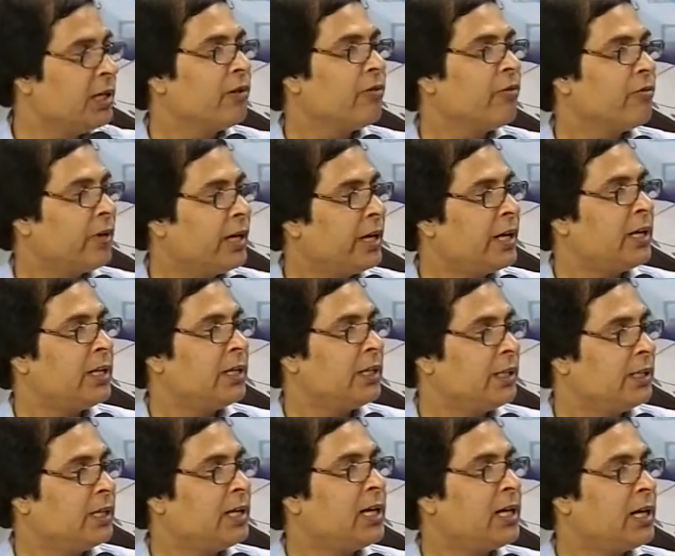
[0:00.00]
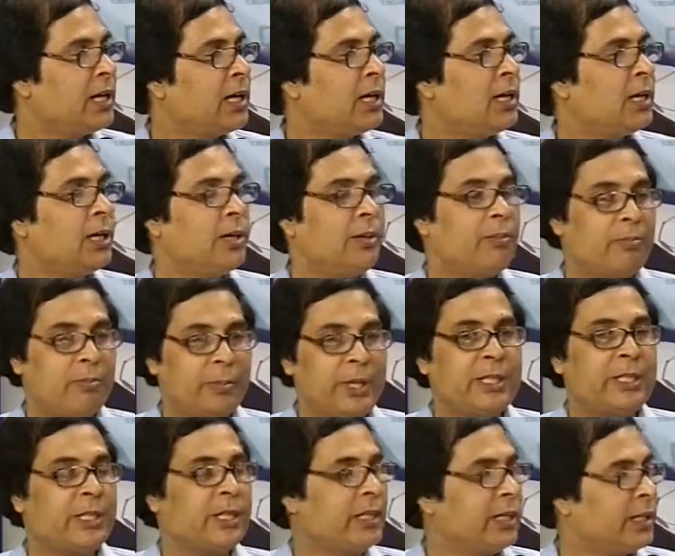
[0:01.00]
where they learn
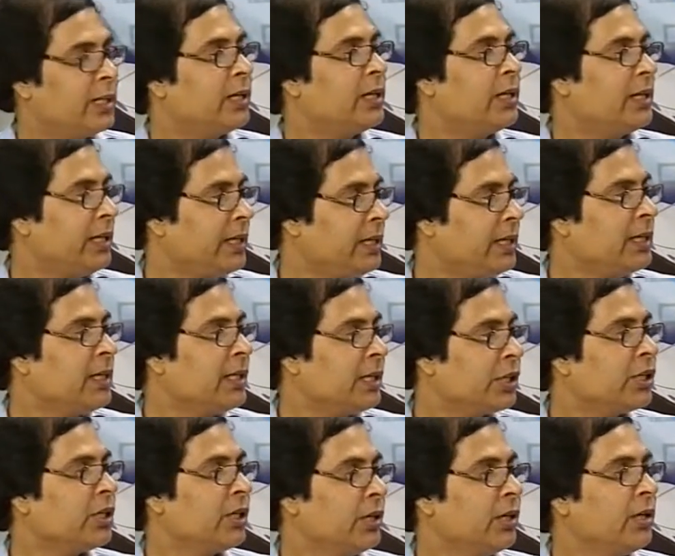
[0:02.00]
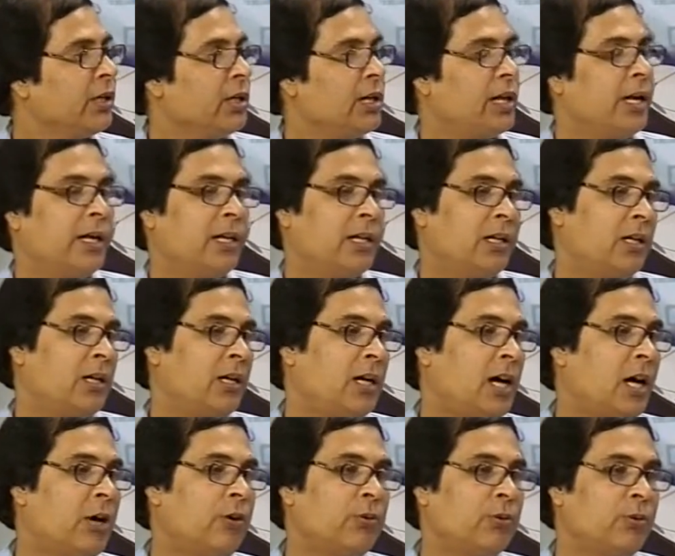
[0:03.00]
basic English, like
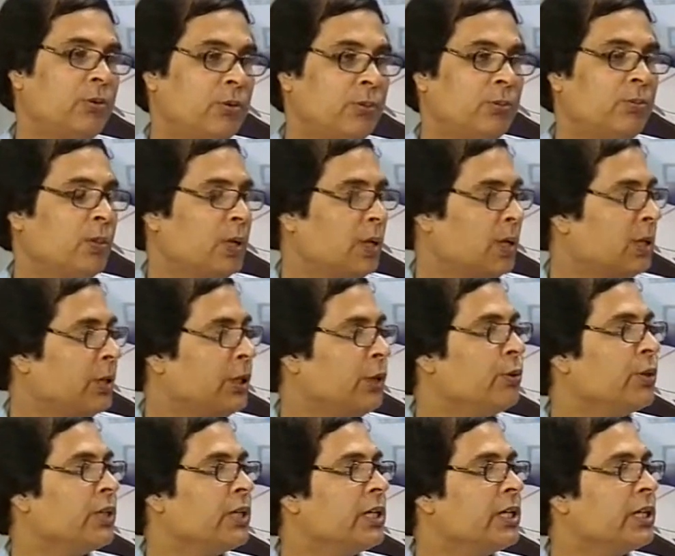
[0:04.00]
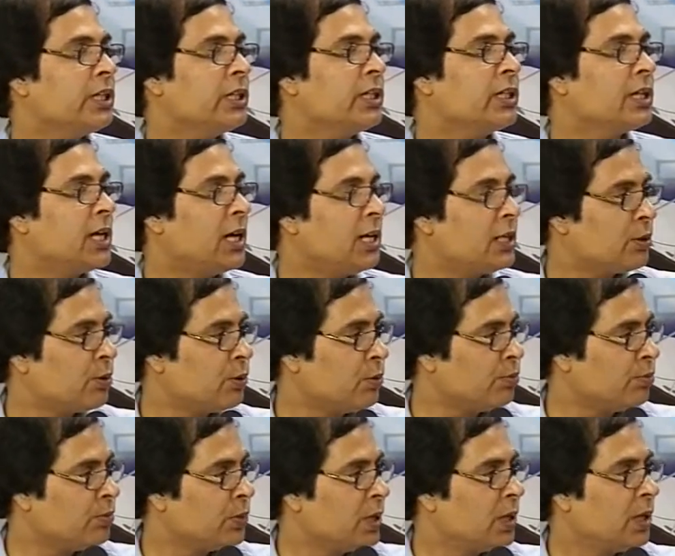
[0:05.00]
how to use English in classroom,